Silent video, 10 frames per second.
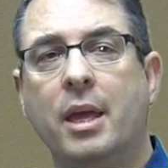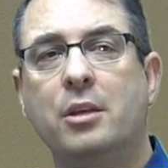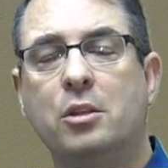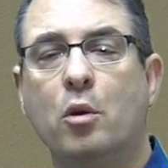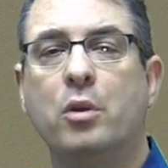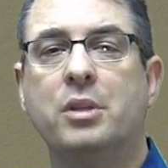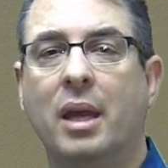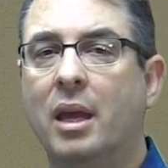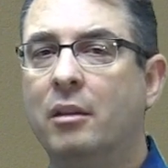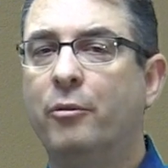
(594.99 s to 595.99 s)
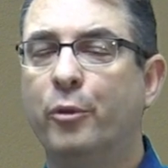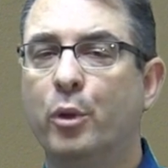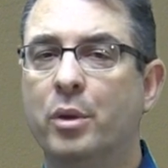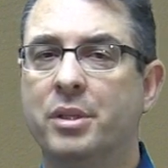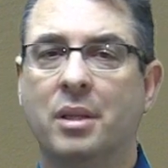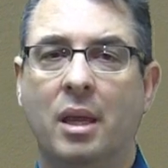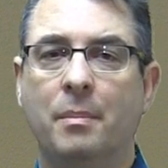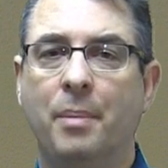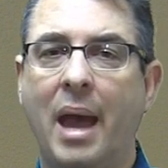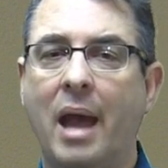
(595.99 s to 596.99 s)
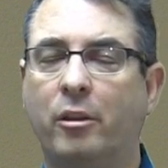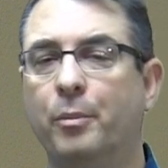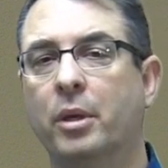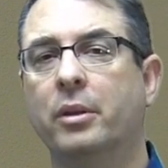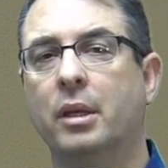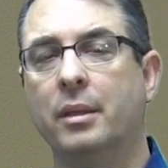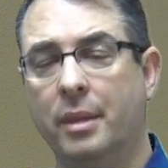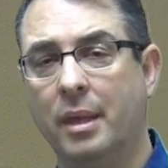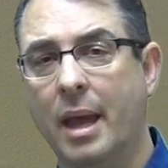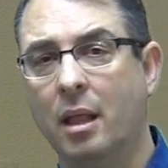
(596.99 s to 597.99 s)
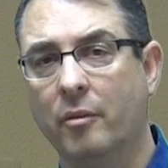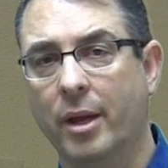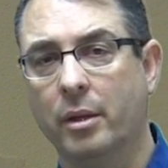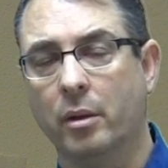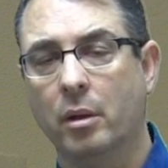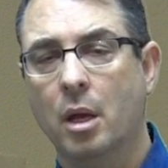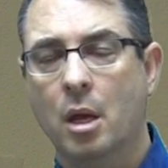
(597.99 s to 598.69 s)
is going to influence and impact building the elevator.